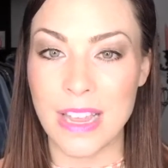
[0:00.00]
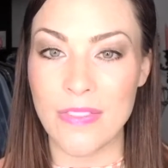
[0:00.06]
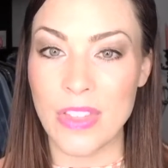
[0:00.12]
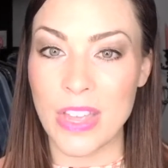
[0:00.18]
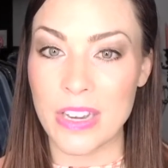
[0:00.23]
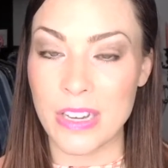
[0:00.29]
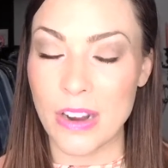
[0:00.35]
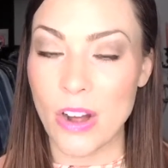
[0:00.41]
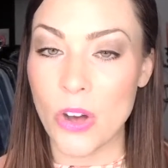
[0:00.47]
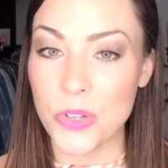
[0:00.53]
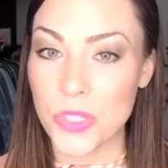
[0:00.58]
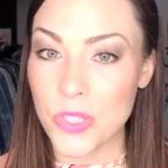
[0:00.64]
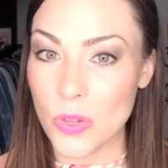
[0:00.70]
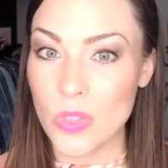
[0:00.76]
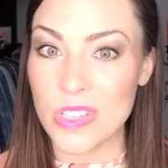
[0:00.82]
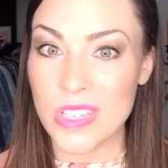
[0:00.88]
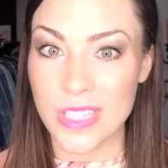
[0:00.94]
and then
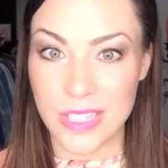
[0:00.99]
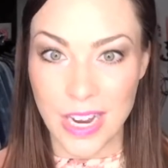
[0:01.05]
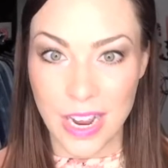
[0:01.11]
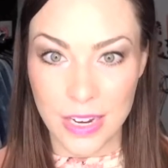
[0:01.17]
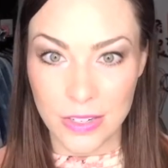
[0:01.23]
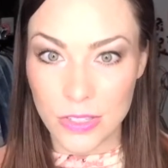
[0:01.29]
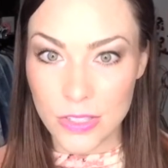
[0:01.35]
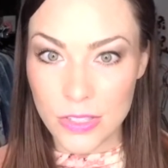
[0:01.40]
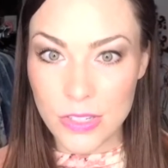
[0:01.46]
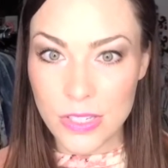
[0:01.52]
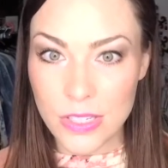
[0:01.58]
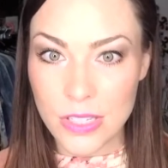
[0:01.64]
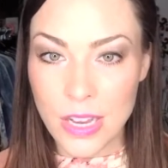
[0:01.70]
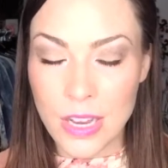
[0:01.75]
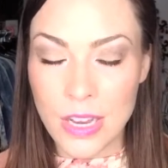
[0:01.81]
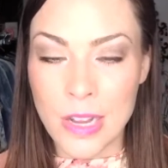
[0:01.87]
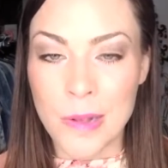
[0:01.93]
also the styles.